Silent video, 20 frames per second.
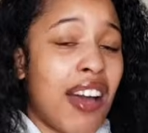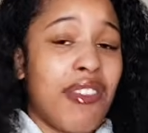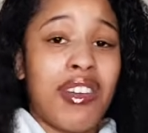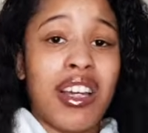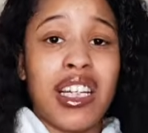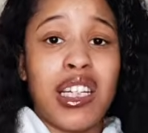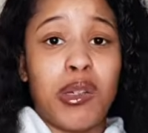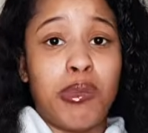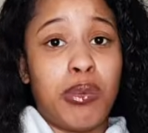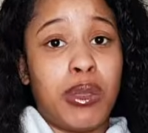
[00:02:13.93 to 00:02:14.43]

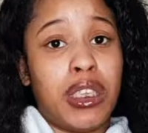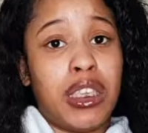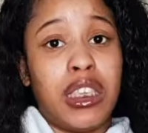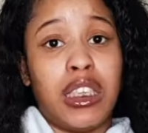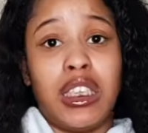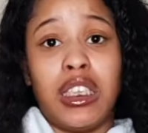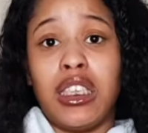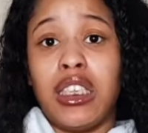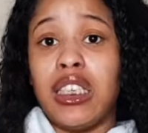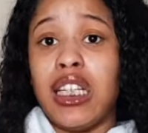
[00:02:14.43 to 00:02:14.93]

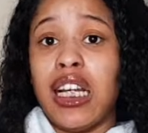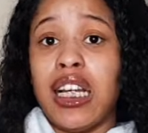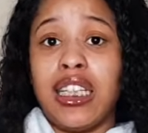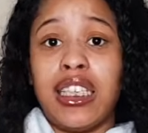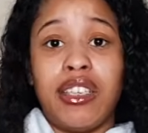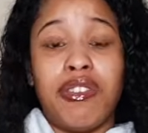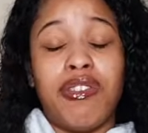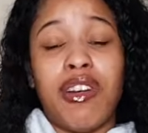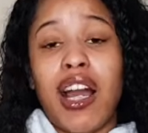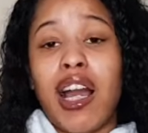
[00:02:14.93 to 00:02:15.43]
anybody, any
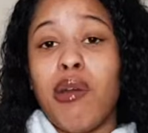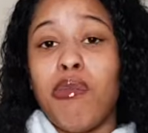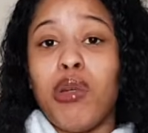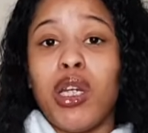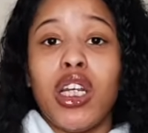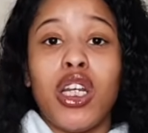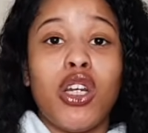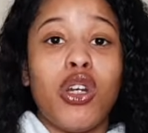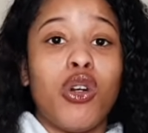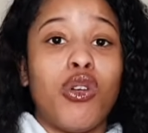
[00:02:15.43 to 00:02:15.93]

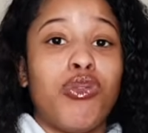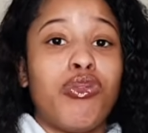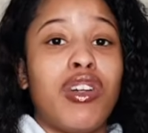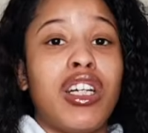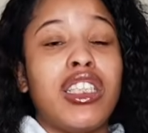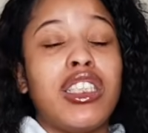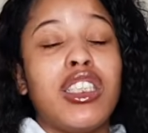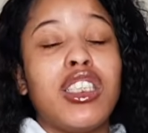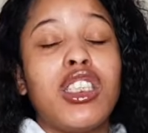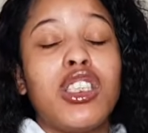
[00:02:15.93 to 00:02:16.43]
family or
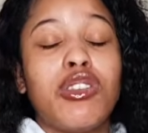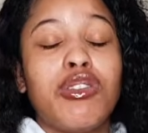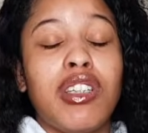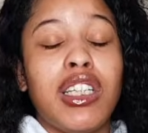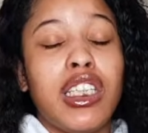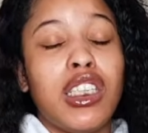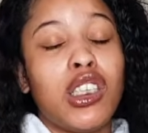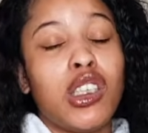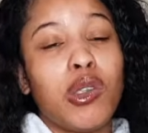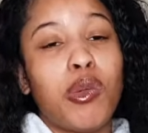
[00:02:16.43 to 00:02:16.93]
friends to
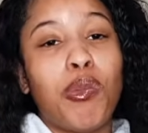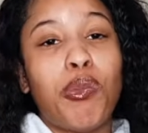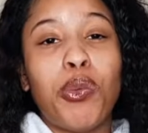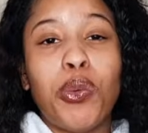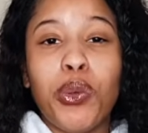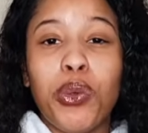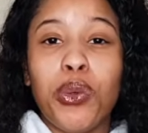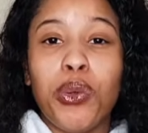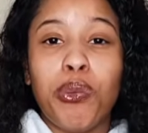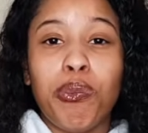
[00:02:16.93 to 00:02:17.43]
really
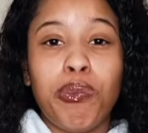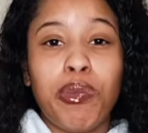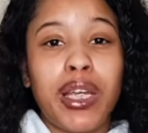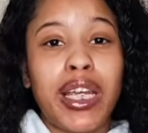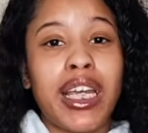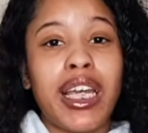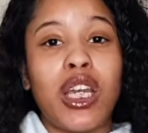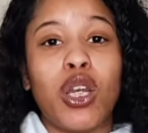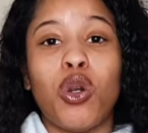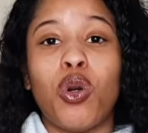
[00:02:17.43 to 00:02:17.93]
support
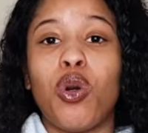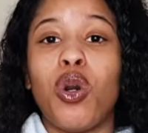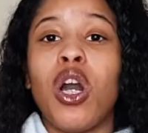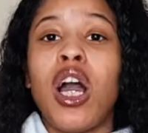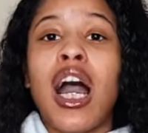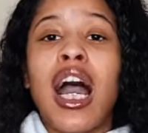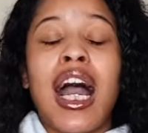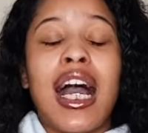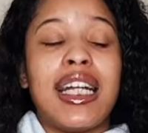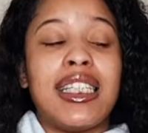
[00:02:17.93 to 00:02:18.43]
me, or
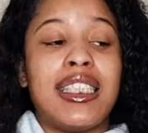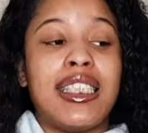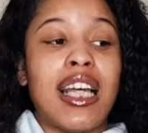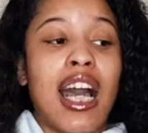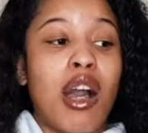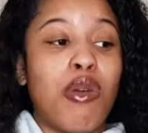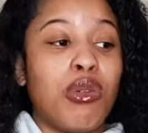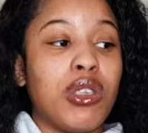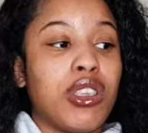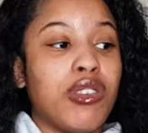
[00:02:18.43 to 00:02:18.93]
I
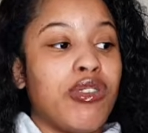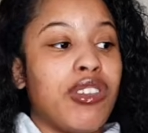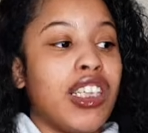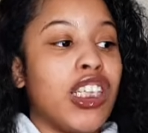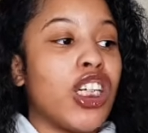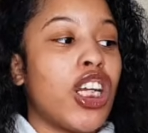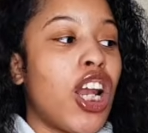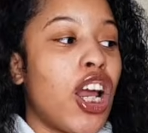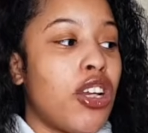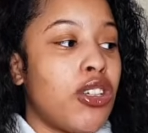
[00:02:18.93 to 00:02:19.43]
wasn't really
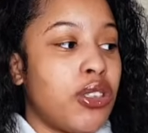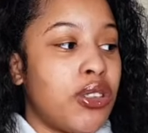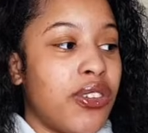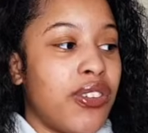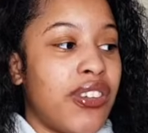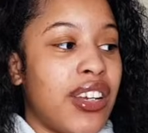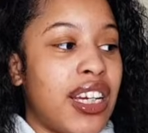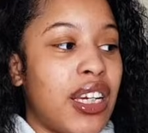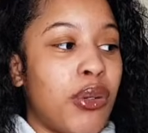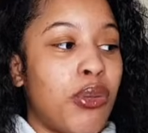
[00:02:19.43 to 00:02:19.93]
close with
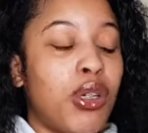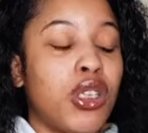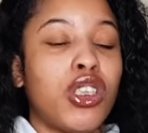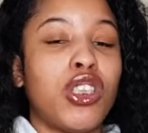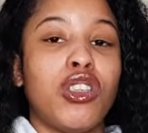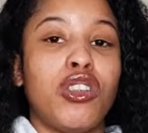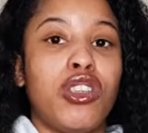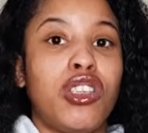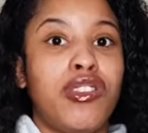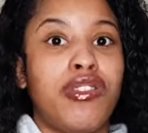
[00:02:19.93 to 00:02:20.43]
anyone. So
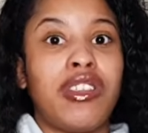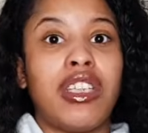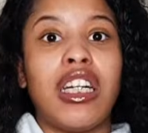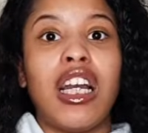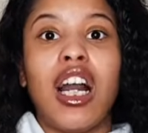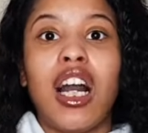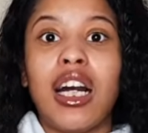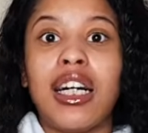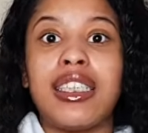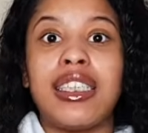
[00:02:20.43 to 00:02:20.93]
it was a very
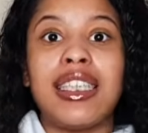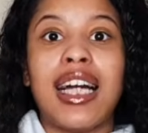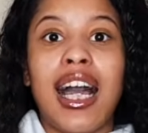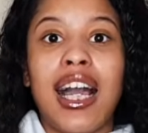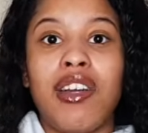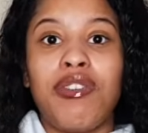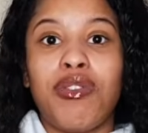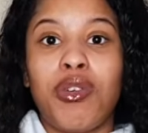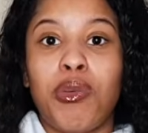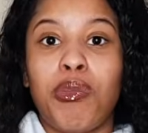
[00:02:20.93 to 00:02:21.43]
hard
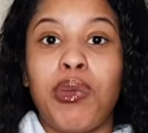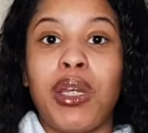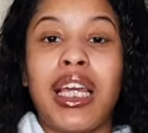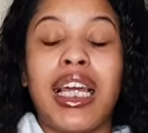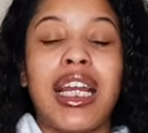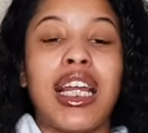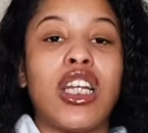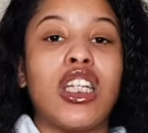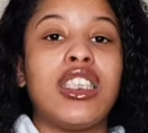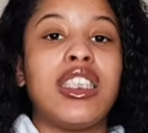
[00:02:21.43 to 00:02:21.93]
time for me, and
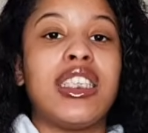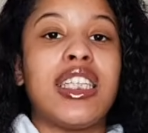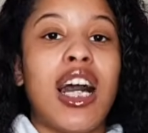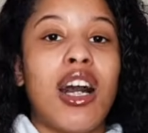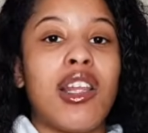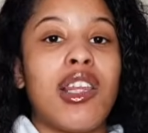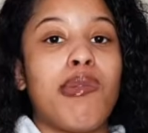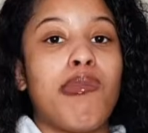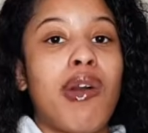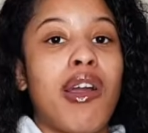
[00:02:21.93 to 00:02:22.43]
I could tell
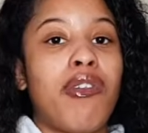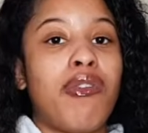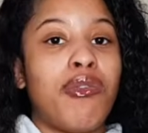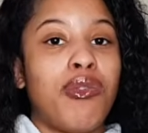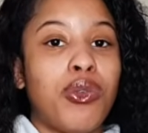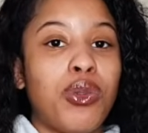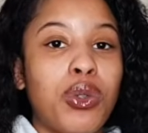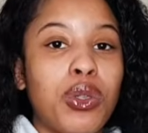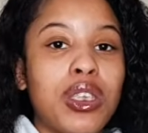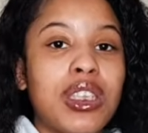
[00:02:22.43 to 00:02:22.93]
that my
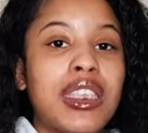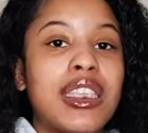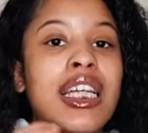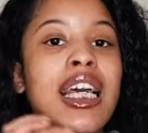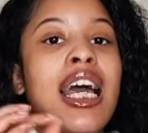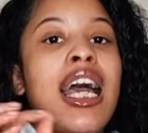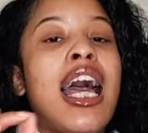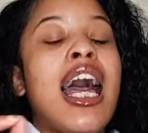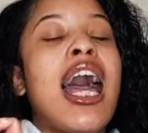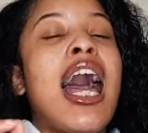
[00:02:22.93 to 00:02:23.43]
thoughts
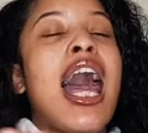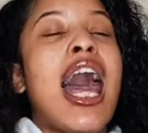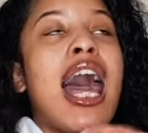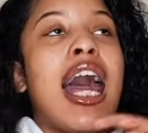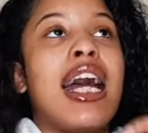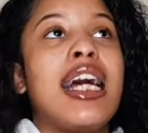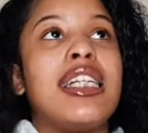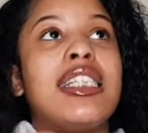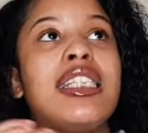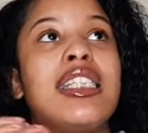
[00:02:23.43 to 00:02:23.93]

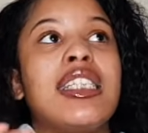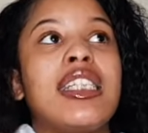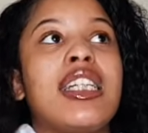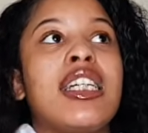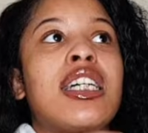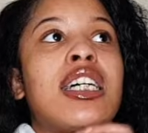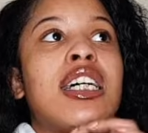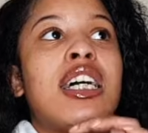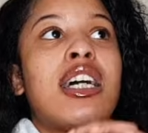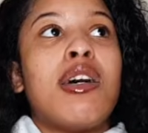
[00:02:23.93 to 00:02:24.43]
and
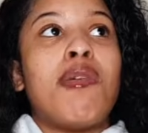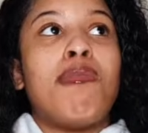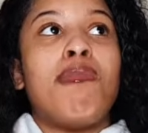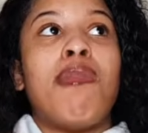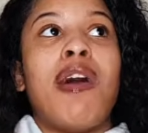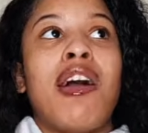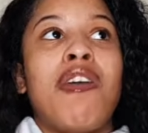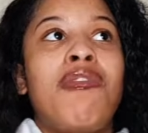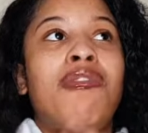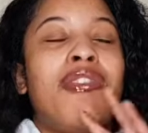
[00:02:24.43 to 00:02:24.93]

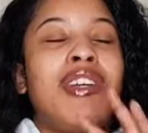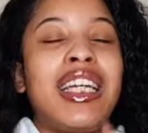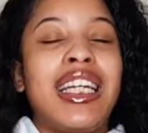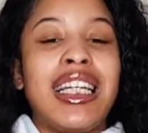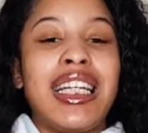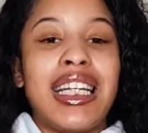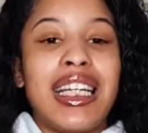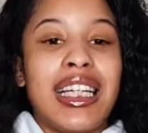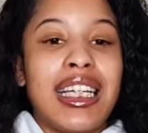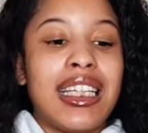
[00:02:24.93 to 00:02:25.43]
my
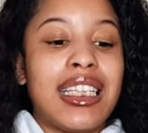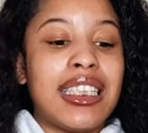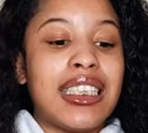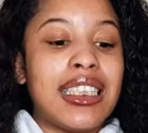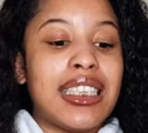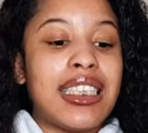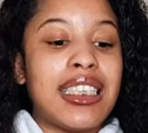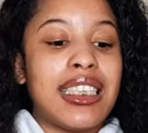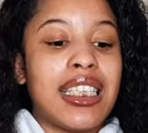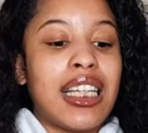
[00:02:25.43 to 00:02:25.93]
feelings